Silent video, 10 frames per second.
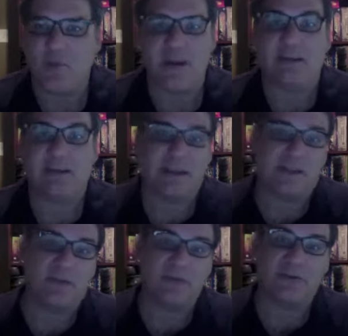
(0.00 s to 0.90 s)
not to
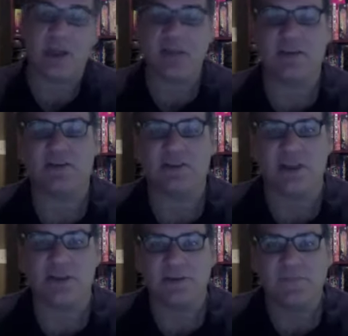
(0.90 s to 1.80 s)
get those shotgun
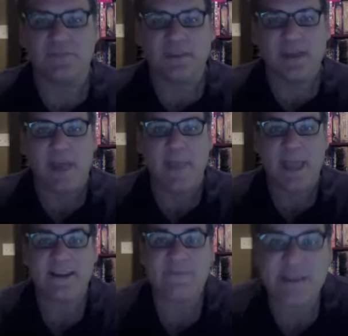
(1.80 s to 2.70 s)
shells. And
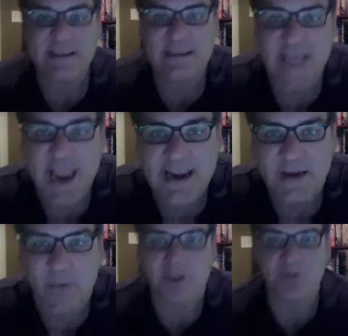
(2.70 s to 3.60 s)
that can be
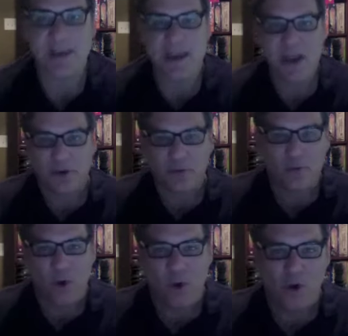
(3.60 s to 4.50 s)
exciting when you get on a
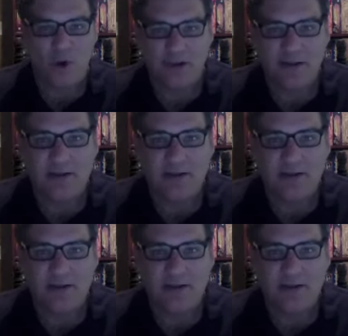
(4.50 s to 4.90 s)
roll,